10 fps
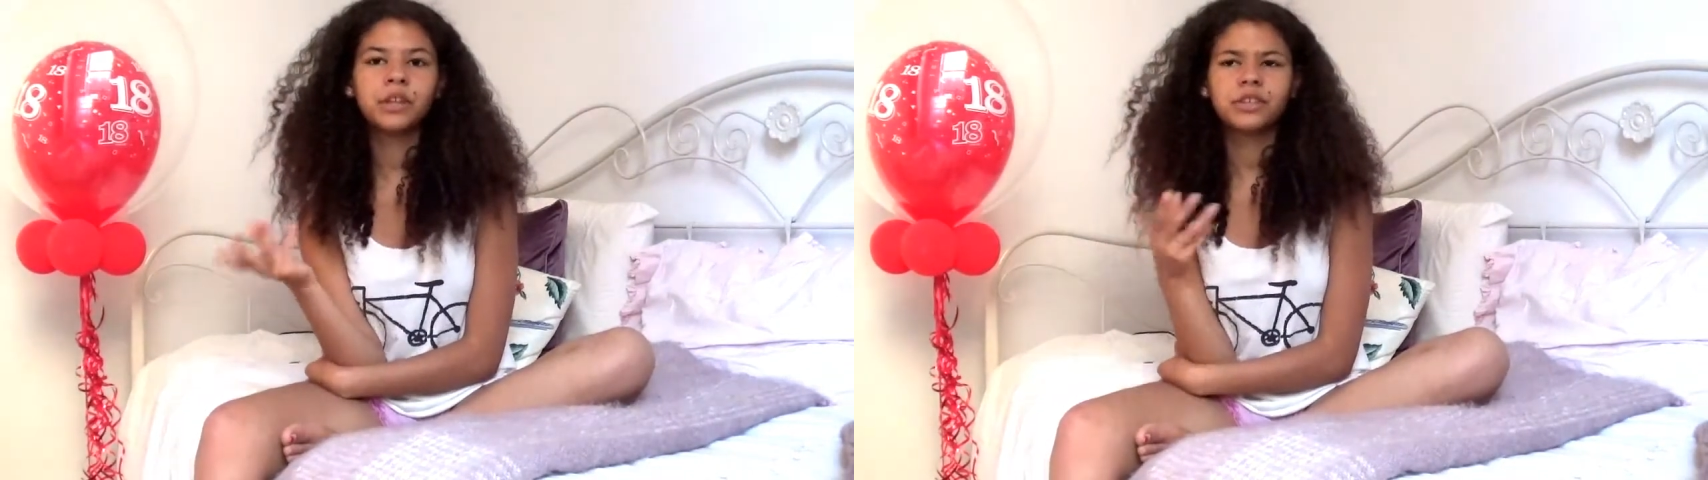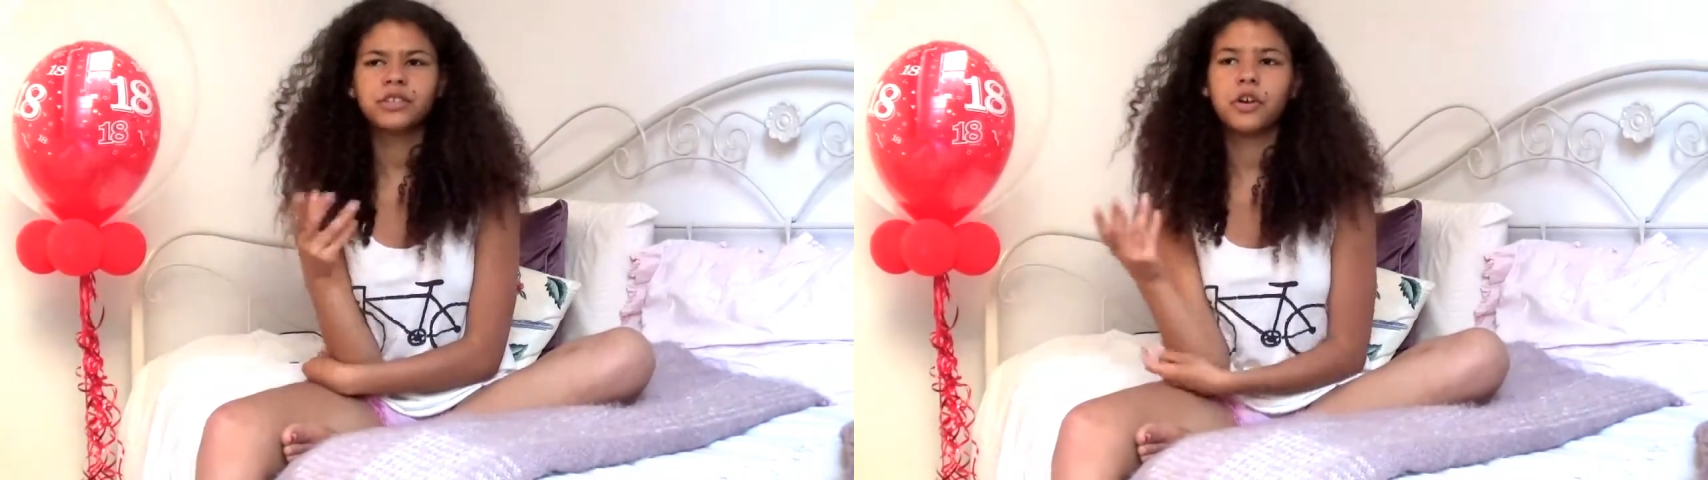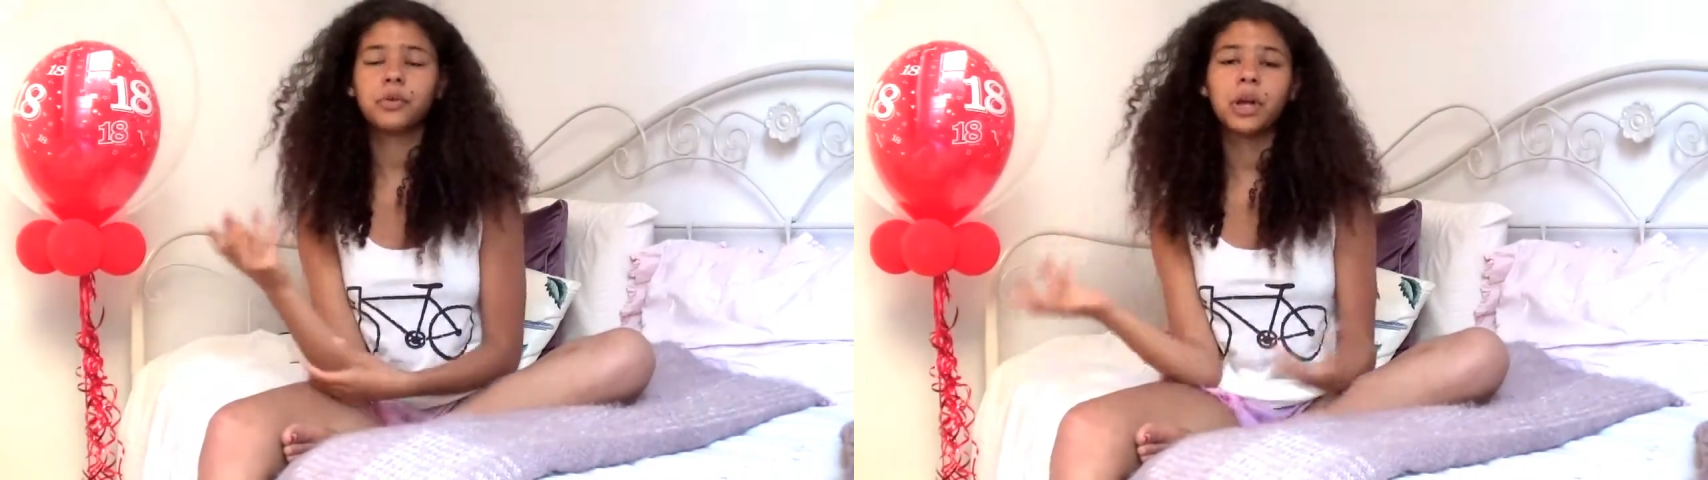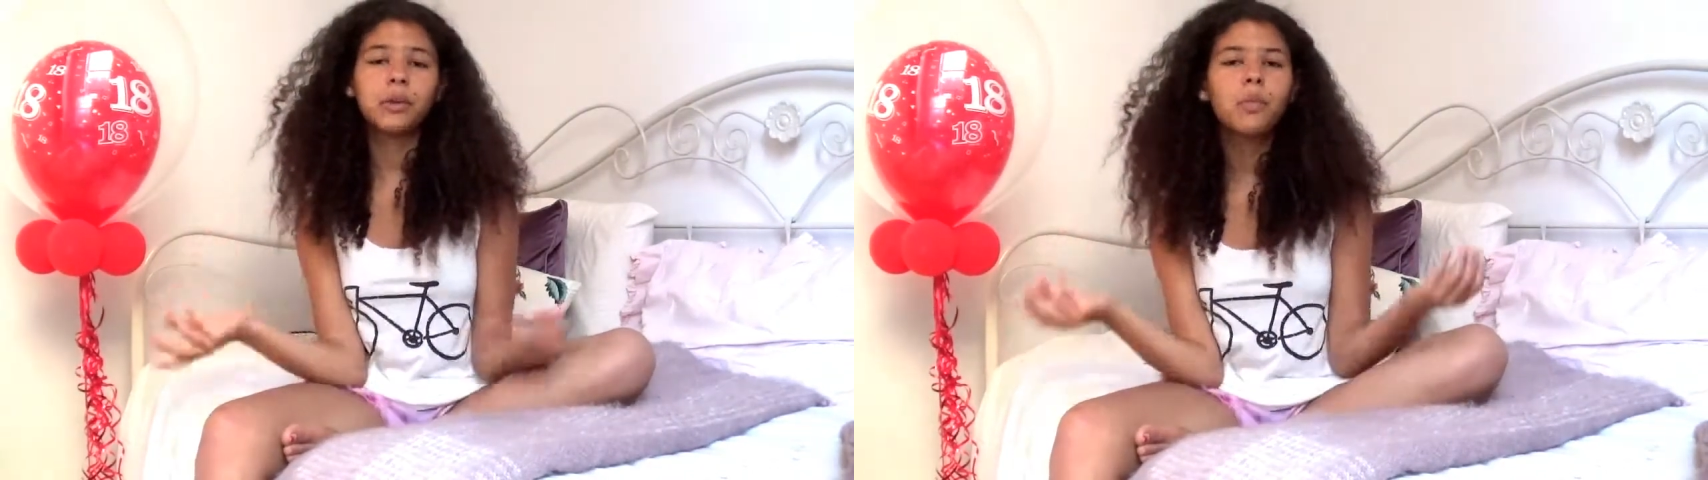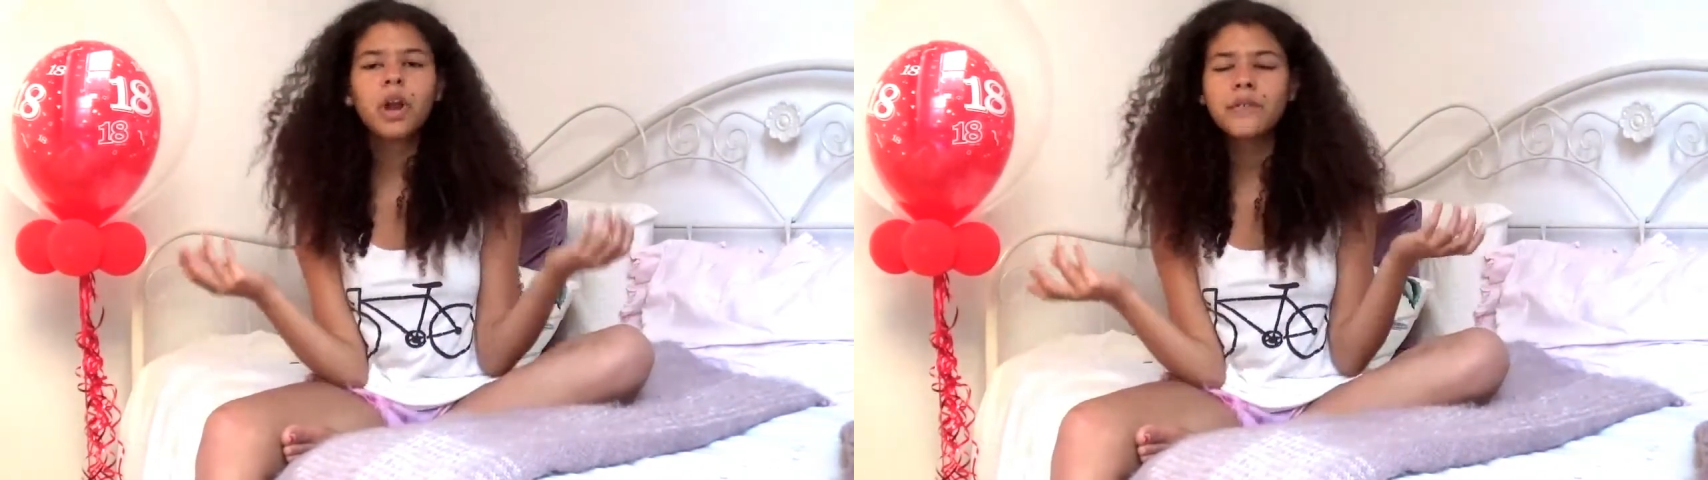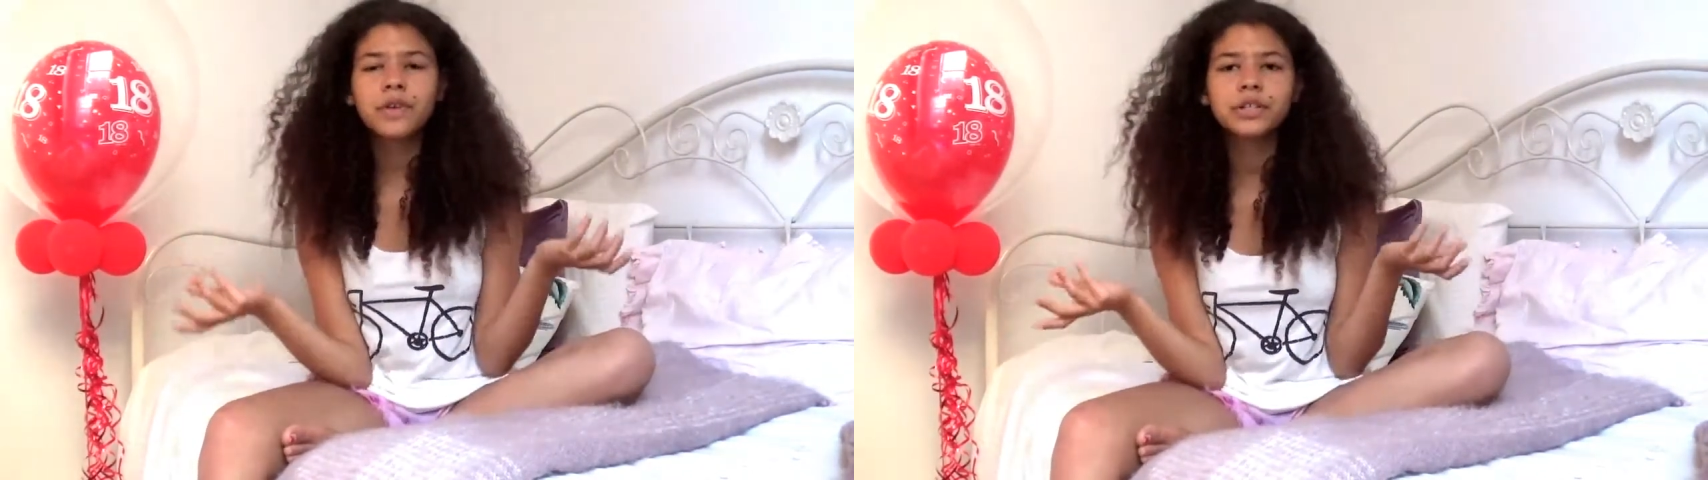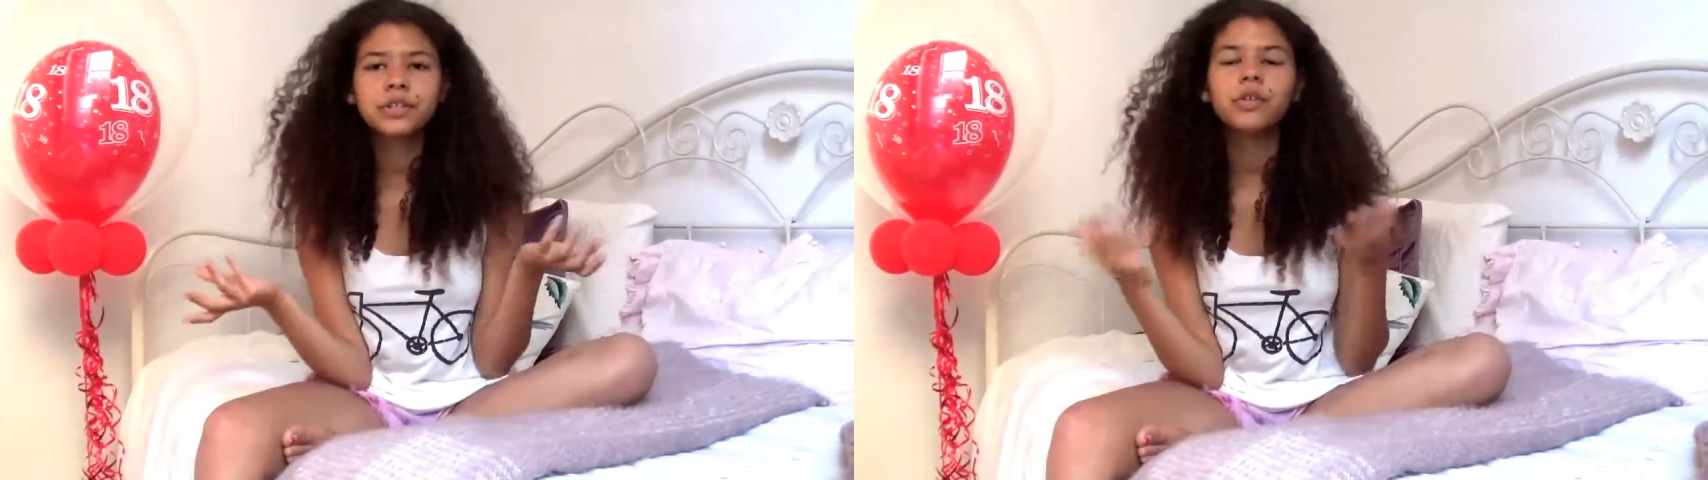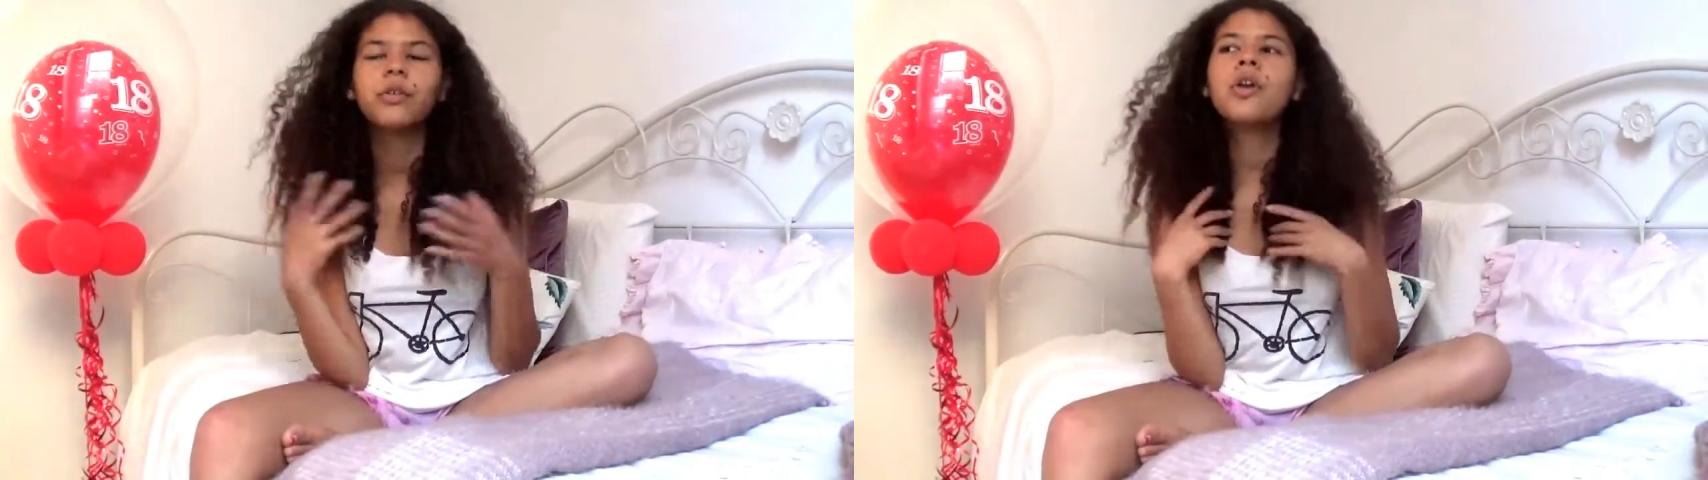Snow Queen, whatever it's
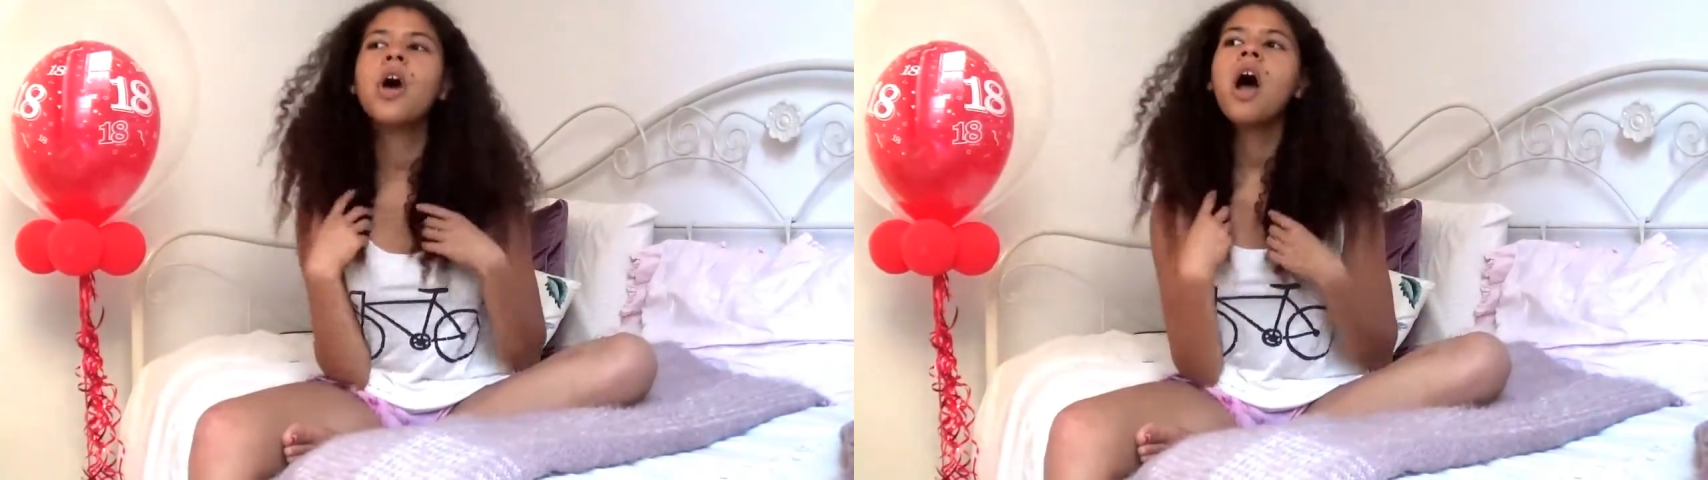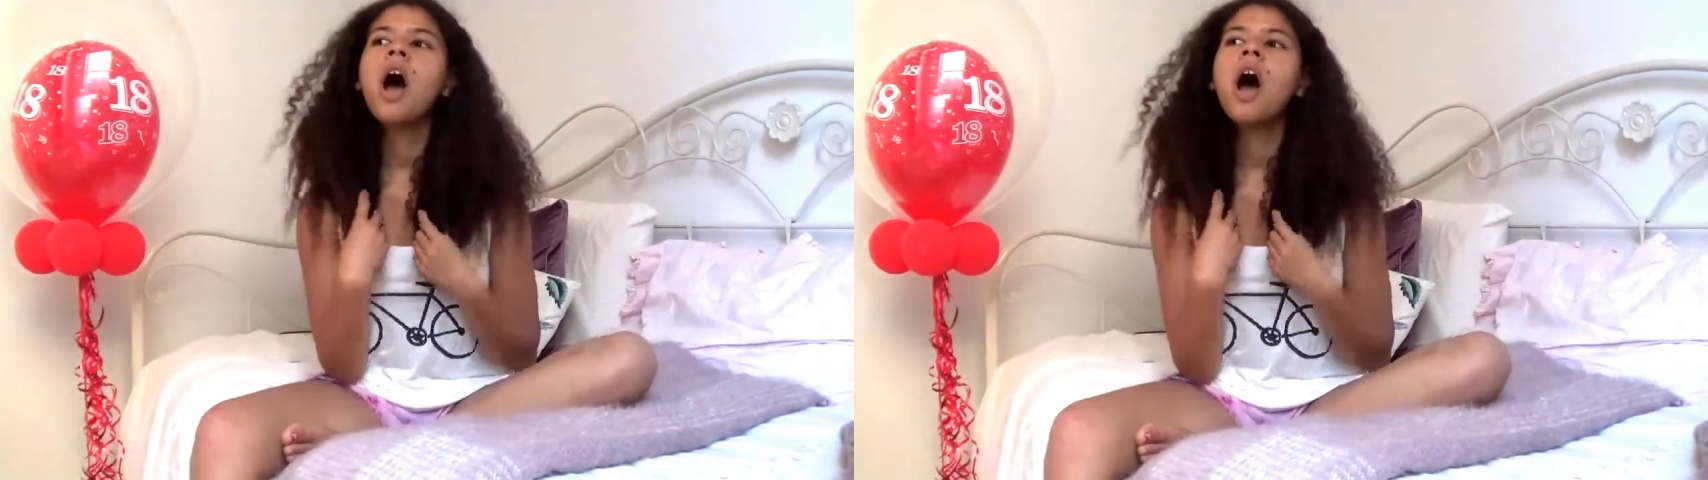called.